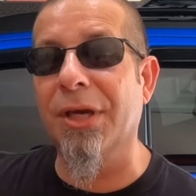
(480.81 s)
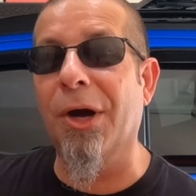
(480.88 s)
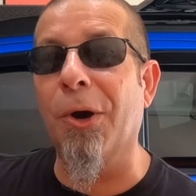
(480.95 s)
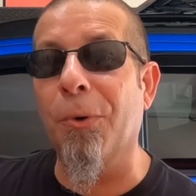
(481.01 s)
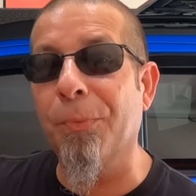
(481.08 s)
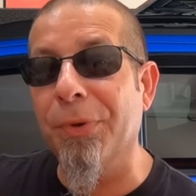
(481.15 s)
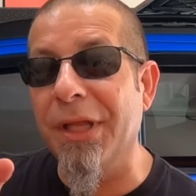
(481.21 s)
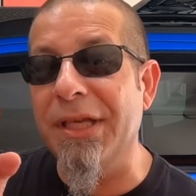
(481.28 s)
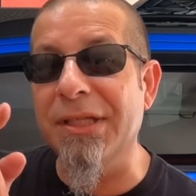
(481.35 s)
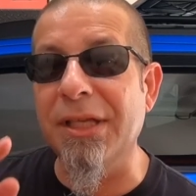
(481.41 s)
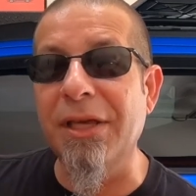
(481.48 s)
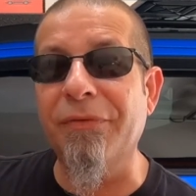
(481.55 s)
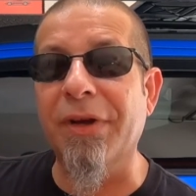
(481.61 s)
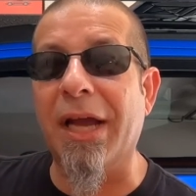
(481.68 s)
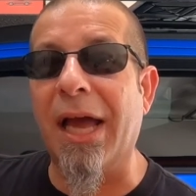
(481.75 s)
to know. Please
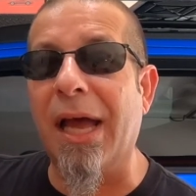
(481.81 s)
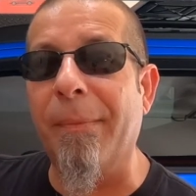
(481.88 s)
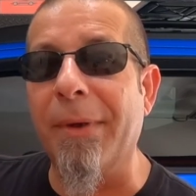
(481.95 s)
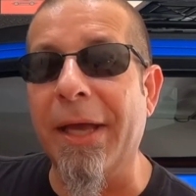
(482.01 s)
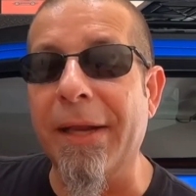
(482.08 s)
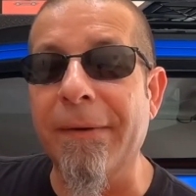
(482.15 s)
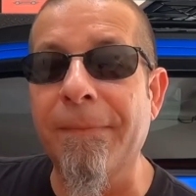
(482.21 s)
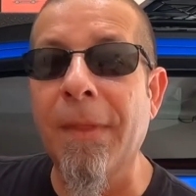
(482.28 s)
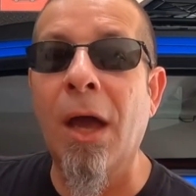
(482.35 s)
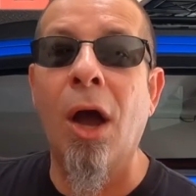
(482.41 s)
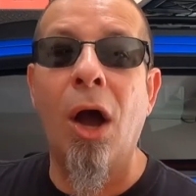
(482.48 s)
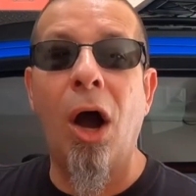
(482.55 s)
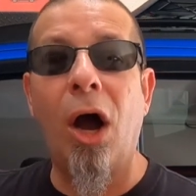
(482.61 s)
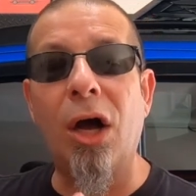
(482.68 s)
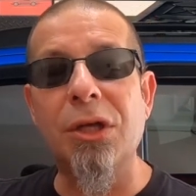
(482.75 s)
leave a comment.
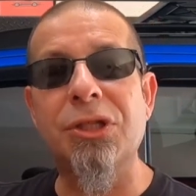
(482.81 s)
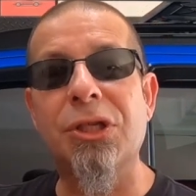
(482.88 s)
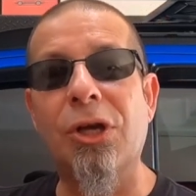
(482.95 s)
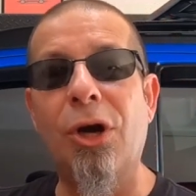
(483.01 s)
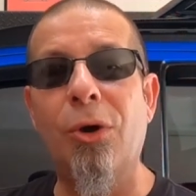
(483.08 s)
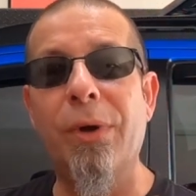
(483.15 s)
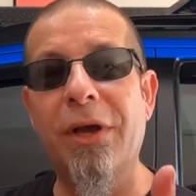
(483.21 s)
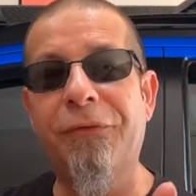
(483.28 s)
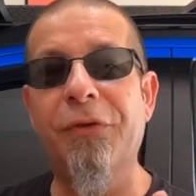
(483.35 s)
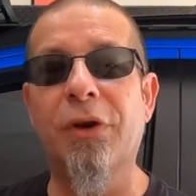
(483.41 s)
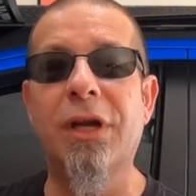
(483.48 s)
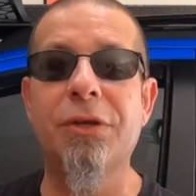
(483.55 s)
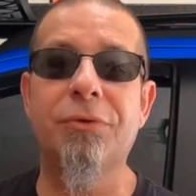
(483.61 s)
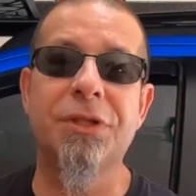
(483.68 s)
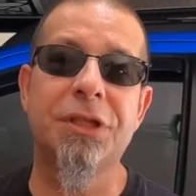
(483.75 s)
Also, if
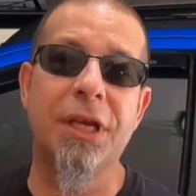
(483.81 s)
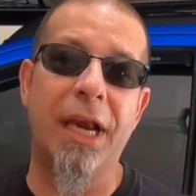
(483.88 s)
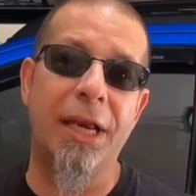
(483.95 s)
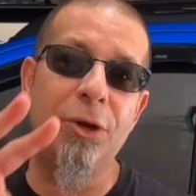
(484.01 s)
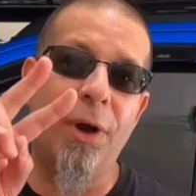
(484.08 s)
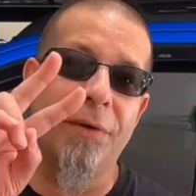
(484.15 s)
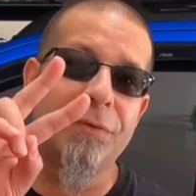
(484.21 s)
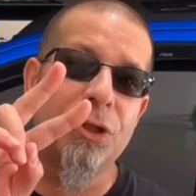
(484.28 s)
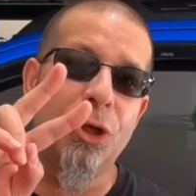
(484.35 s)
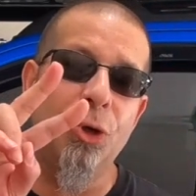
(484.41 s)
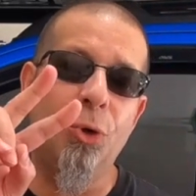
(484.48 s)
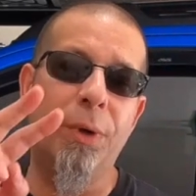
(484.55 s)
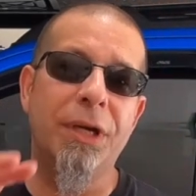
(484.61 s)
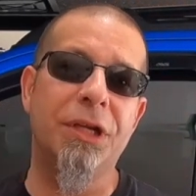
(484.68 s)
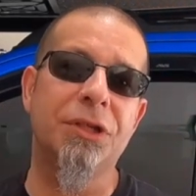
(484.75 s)
you're interested, I do have
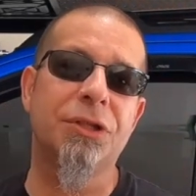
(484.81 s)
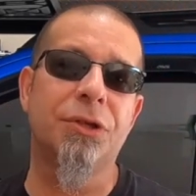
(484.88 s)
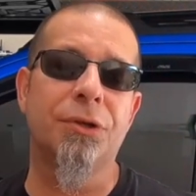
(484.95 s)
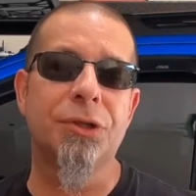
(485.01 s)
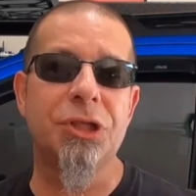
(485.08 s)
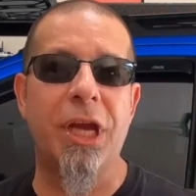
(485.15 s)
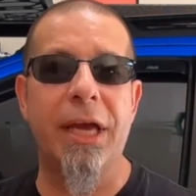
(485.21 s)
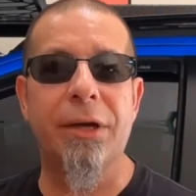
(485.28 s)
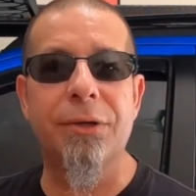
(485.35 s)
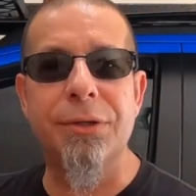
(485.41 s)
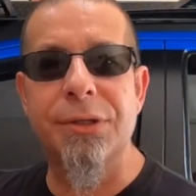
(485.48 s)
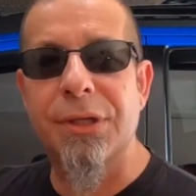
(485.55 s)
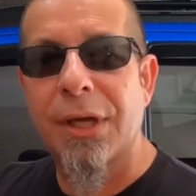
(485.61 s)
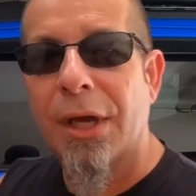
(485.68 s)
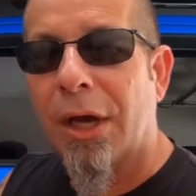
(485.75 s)
two additional
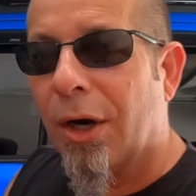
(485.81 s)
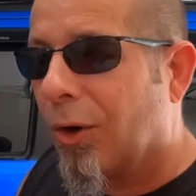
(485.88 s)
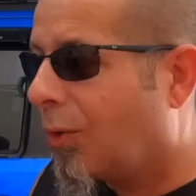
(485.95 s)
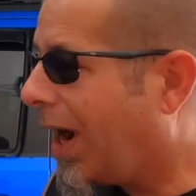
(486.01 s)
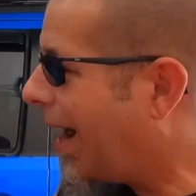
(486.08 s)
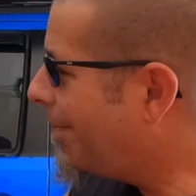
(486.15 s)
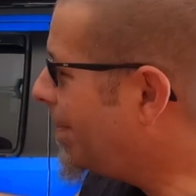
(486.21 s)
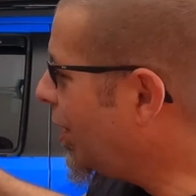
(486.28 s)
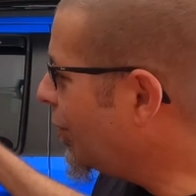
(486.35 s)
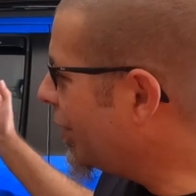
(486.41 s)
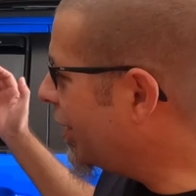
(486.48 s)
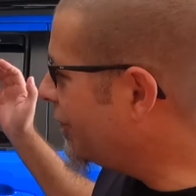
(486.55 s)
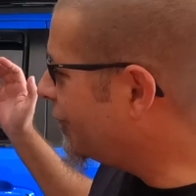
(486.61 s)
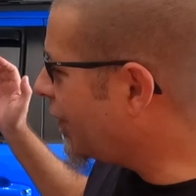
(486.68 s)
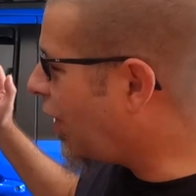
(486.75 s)
channels. Rob
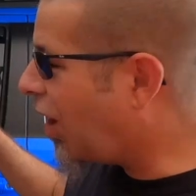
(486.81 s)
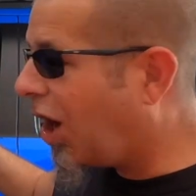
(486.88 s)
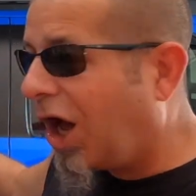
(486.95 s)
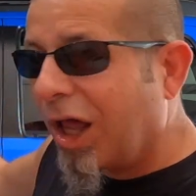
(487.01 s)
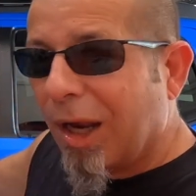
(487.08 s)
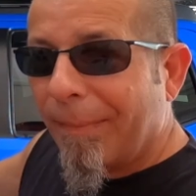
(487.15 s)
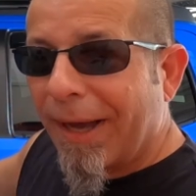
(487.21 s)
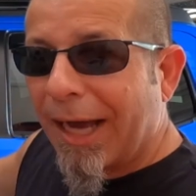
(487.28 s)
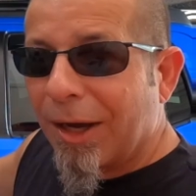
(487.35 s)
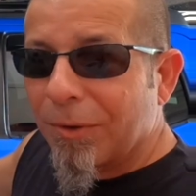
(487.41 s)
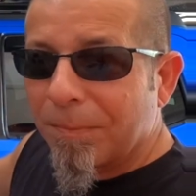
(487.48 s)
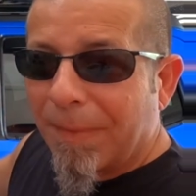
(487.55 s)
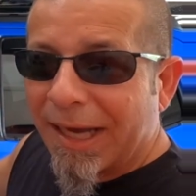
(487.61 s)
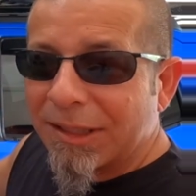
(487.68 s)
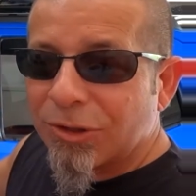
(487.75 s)
Motive, all
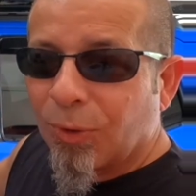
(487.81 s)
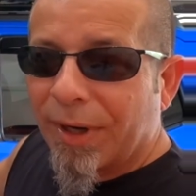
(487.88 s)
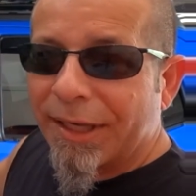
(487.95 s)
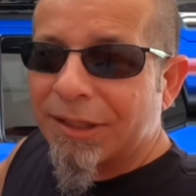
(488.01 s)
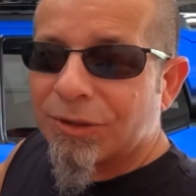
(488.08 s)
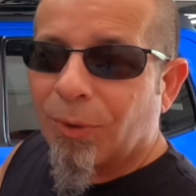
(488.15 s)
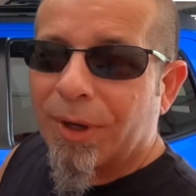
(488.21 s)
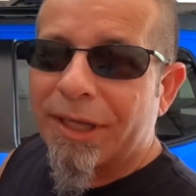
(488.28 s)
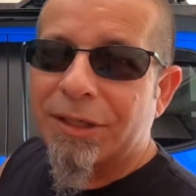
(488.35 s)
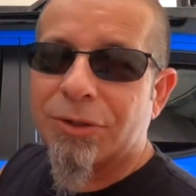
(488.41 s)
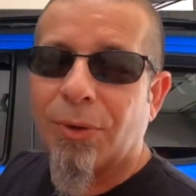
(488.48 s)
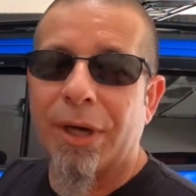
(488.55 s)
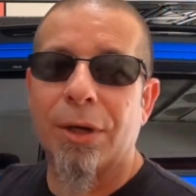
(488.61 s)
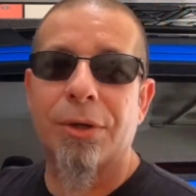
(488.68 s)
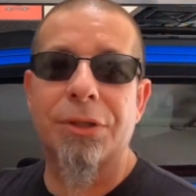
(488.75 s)
about my twenty twenty
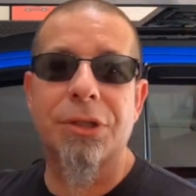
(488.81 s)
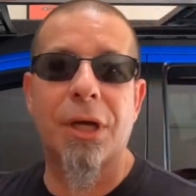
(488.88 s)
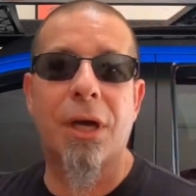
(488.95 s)
Toyota